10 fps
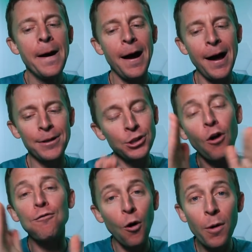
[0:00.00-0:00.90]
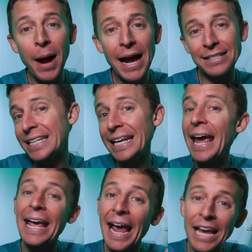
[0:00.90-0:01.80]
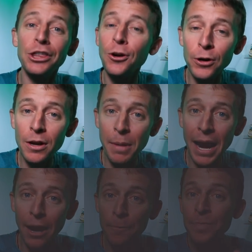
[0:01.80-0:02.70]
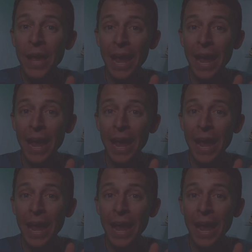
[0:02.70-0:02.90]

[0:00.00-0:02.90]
Uh, so four miles today, eight thirty a mile,